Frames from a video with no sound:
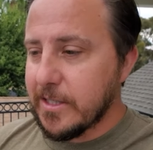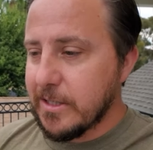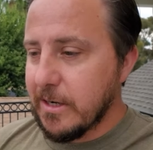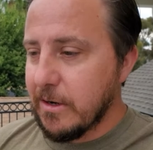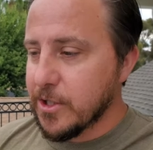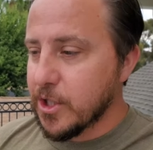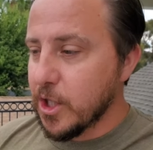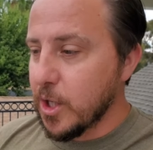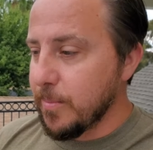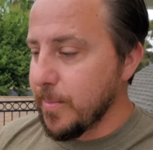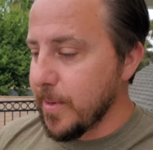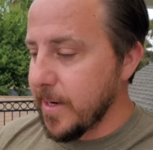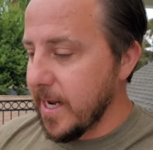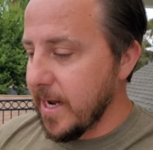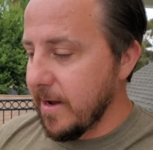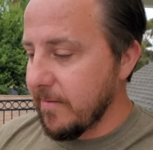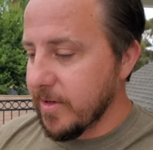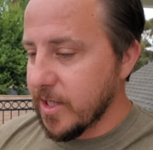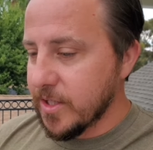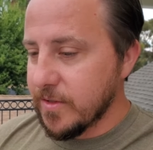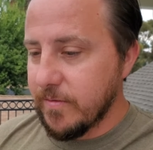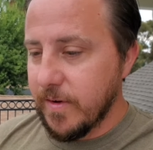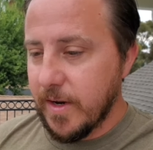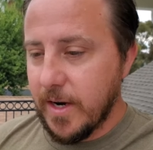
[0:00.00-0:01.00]
So I was hoping to have
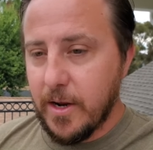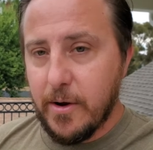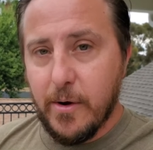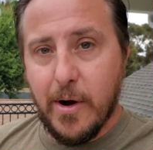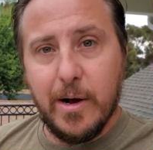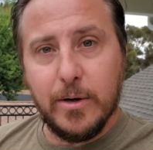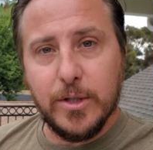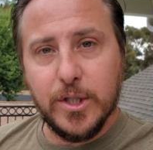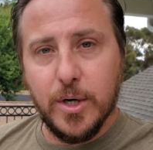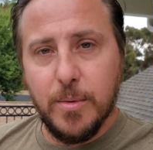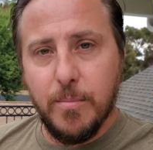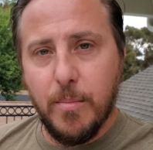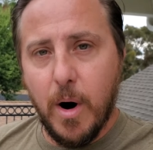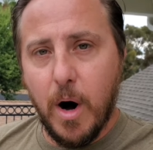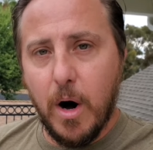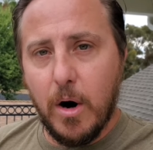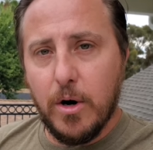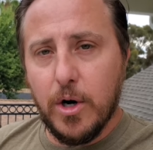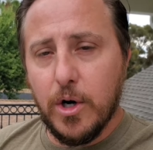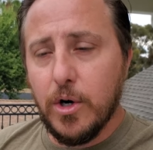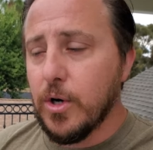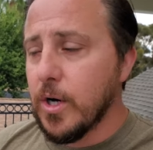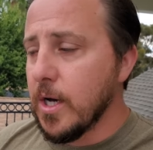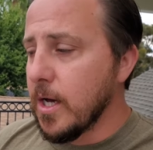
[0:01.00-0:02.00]
this video out
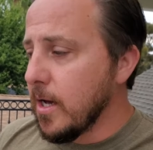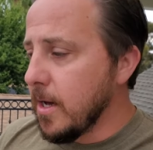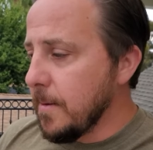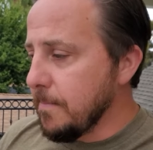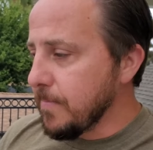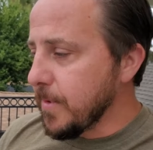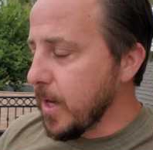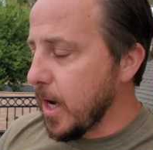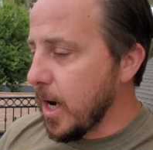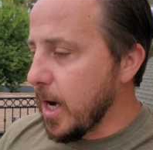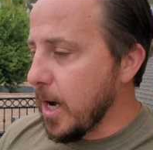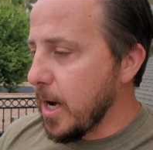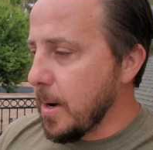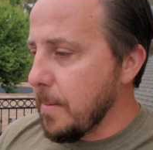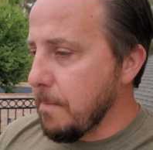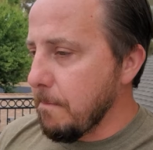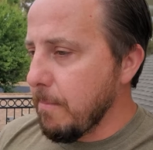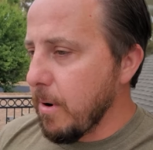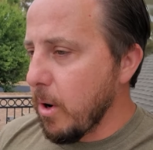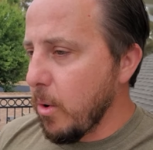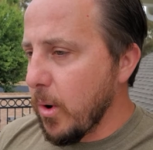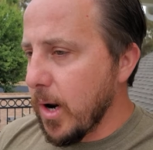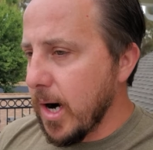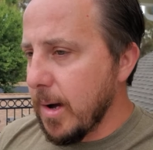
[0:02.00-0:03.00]
tomorrow, um,
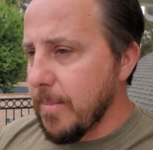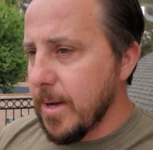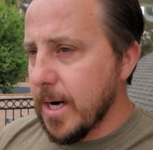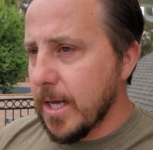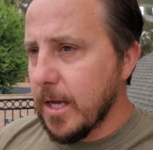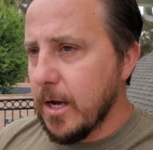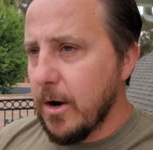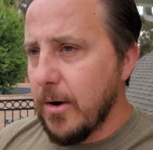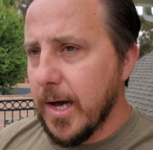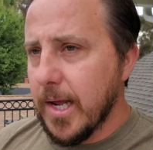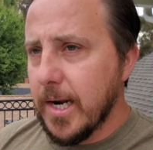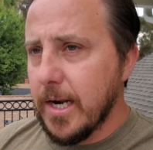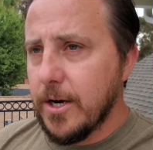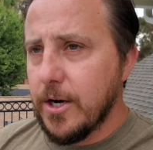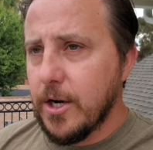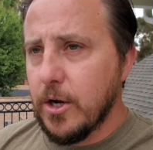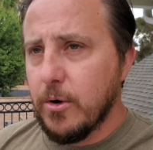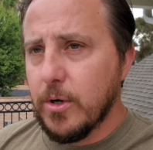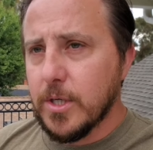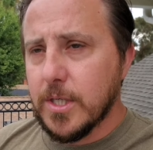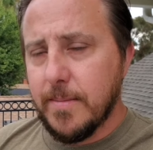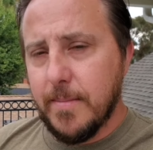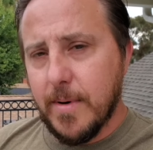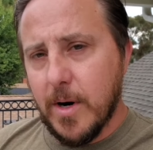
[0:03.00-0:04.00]
but what I'm going to go ahead and
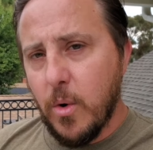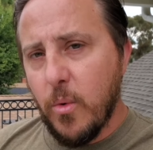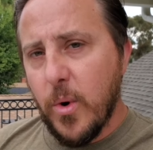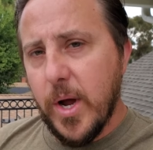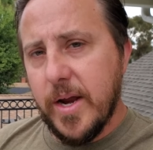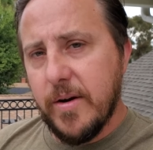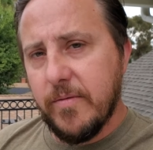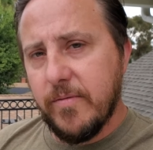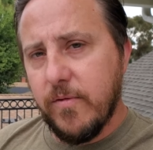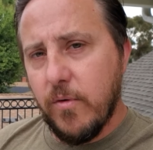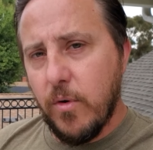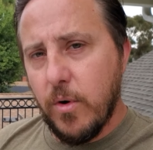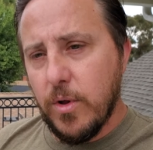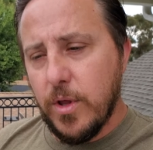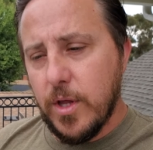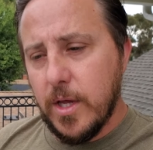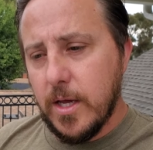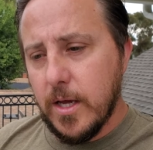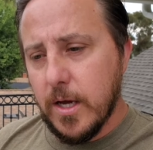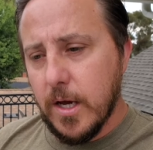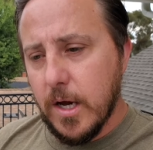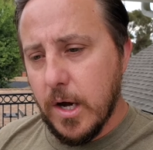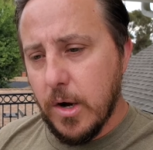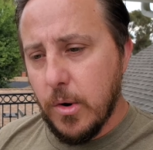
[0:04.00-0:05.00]
do is I'm going to wait for
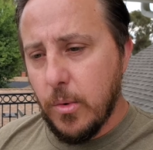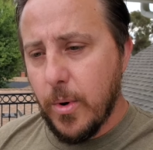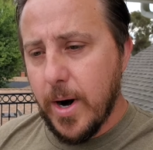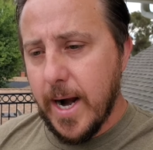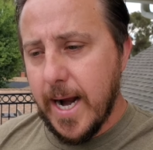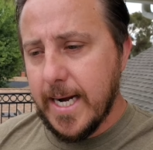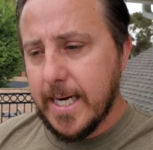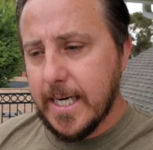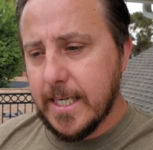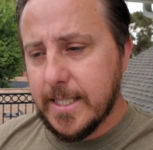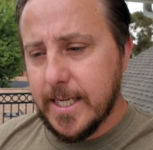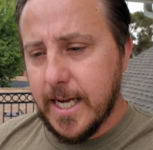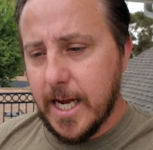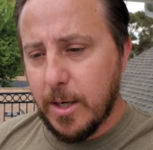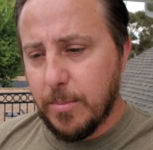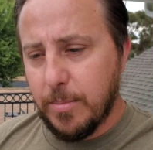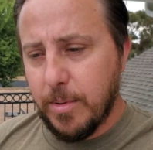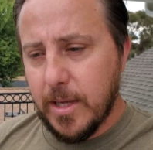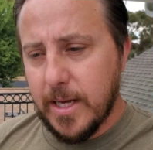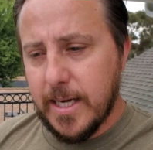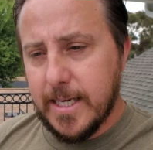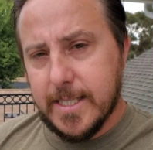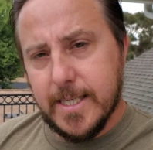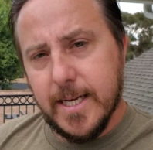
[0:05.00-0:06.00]
the uh, rain to take
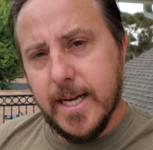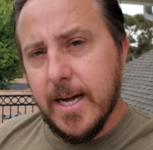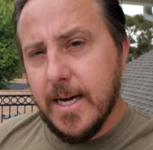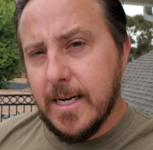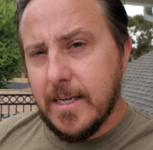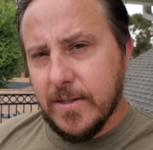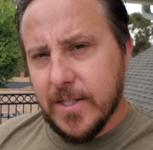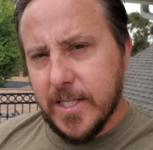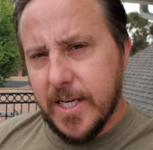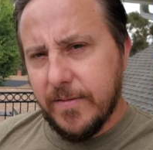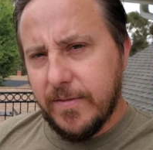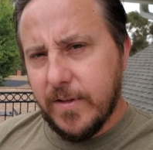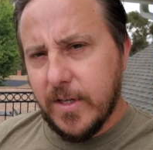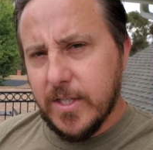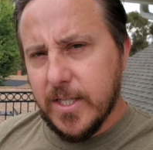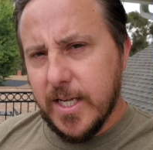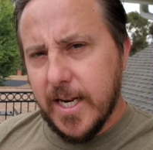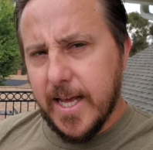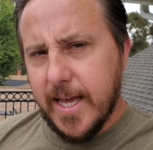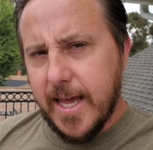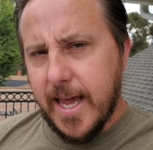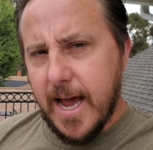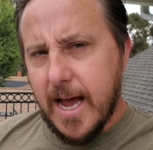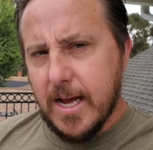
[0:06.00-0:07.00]
place, see if there's
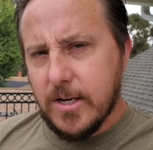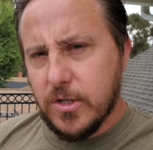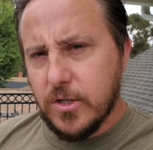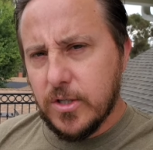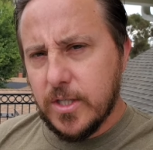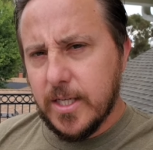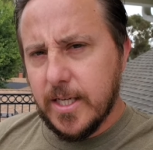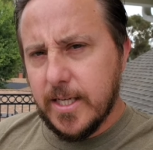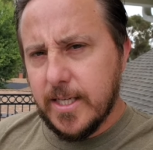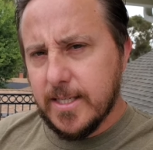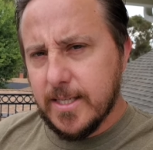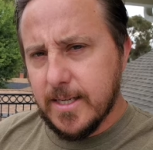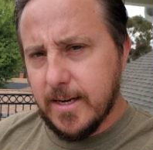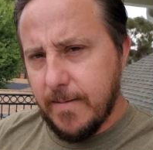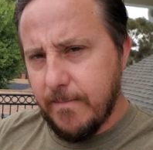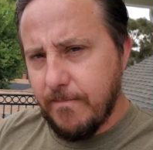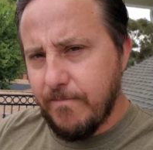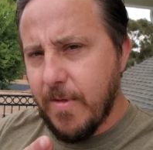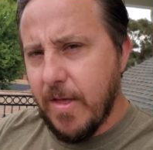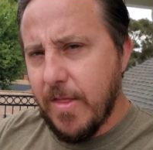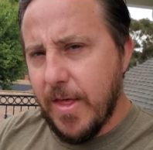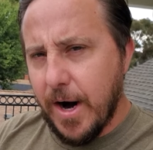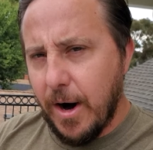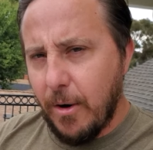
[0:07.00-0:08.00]
any casualties, and
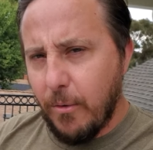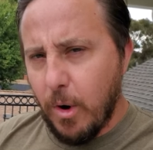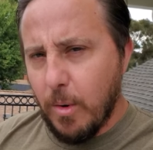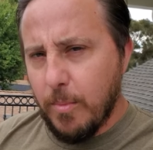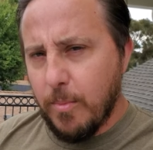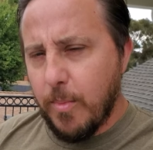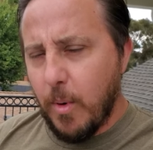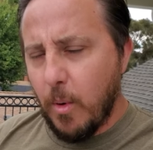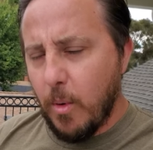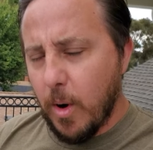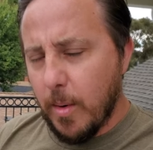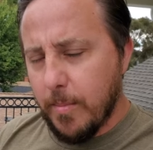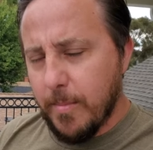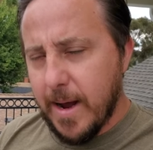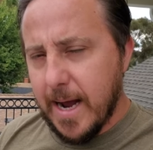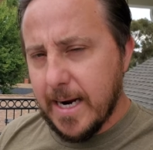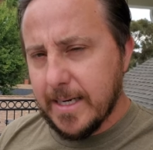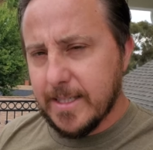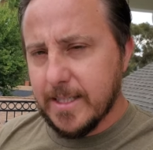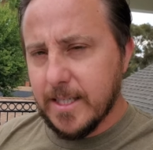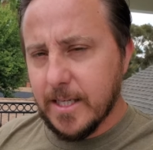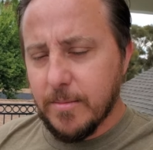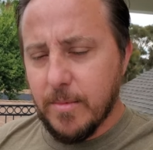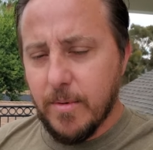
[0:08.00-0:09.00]
then I'll report
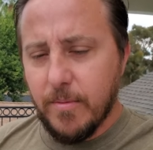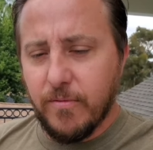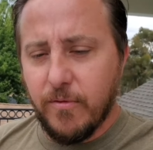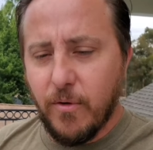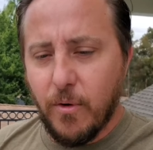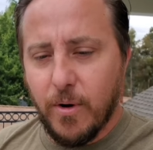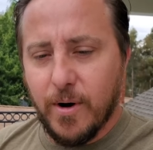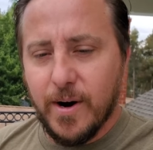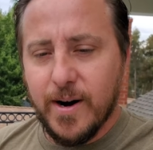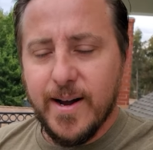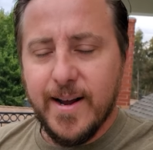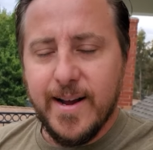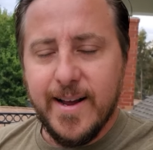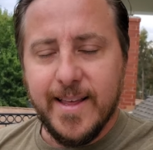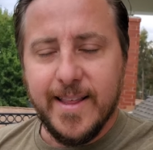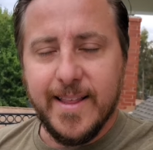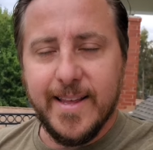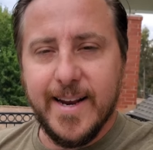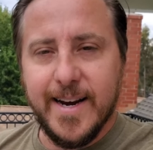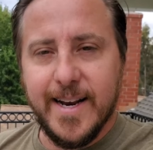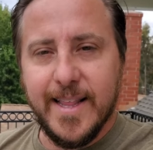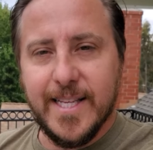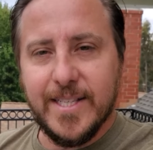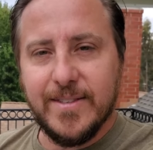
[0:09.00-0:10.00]
back to you before
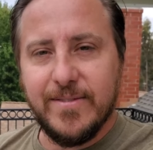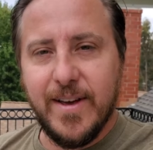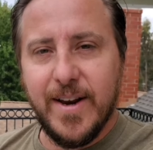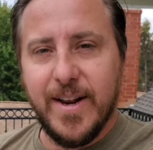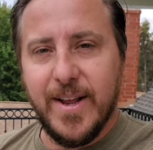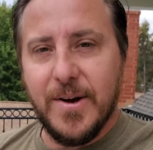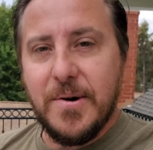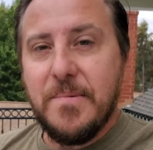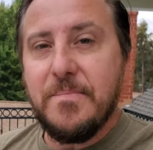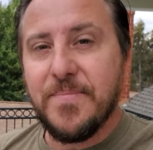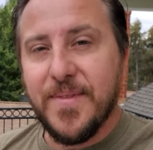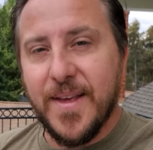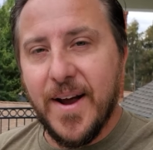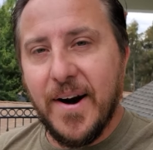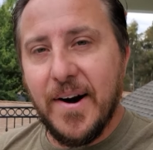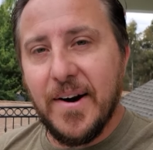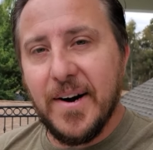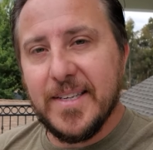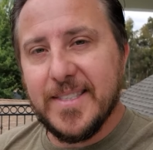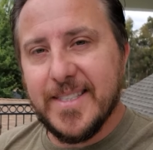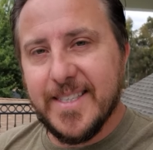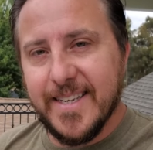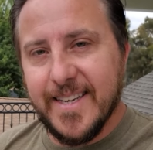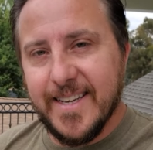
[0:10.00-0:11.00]
the end of this video. All right,
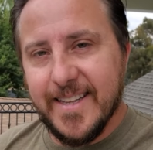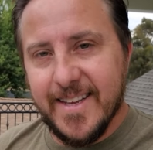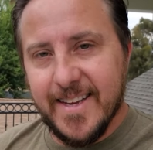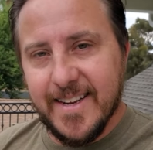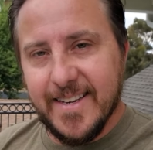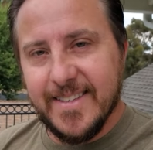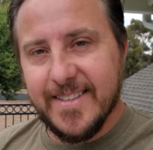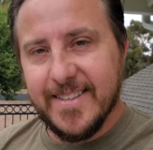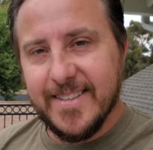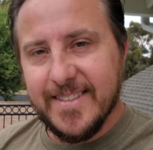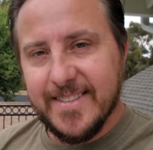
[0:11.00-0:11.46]
I'll see you then.